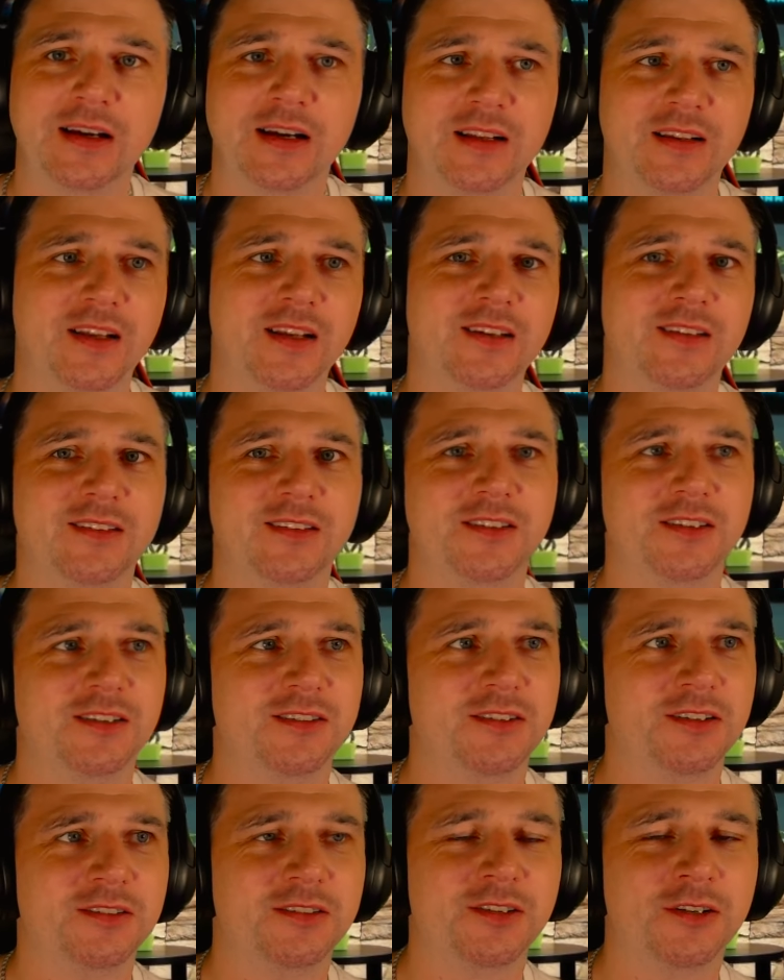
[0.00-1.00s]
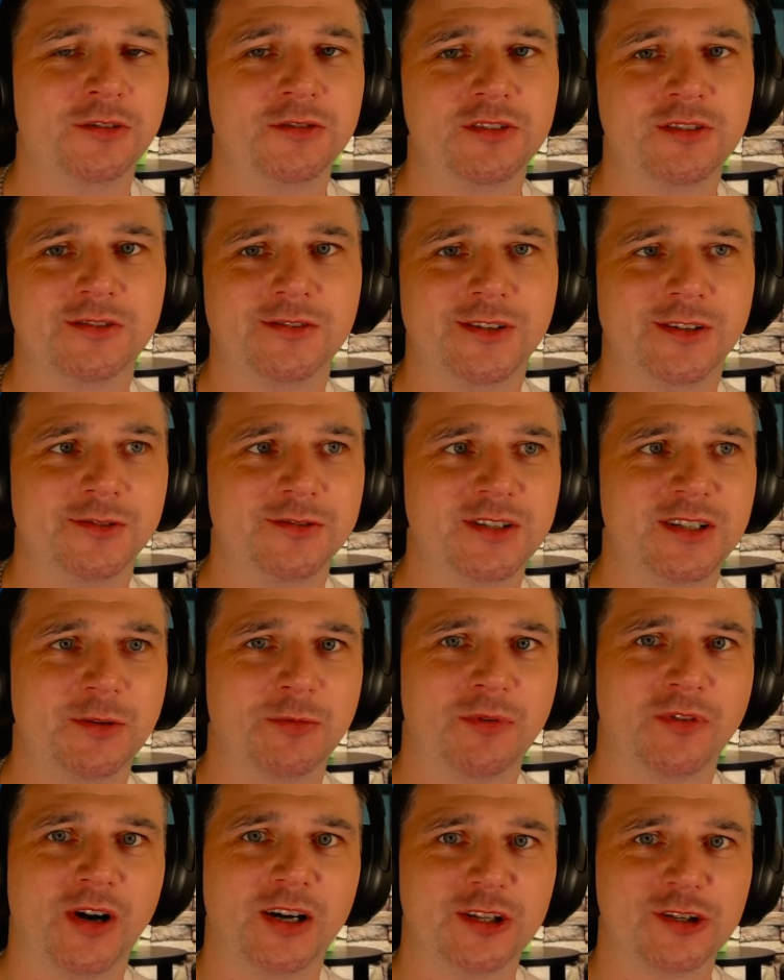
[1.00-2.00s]
And then dude
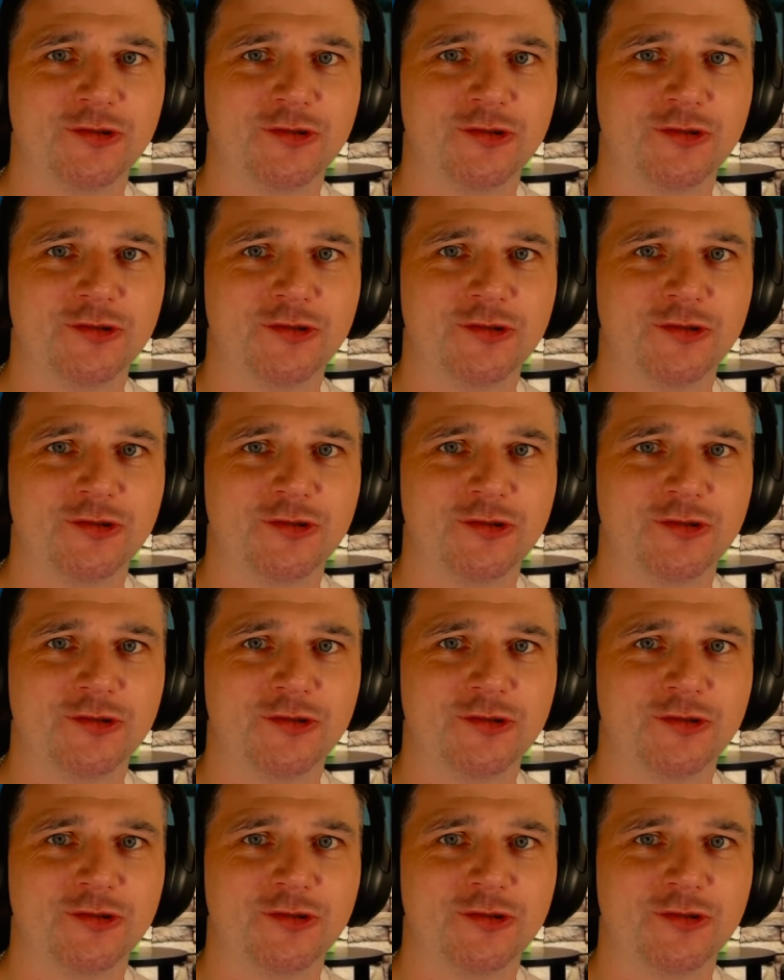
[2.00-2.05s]
said we've got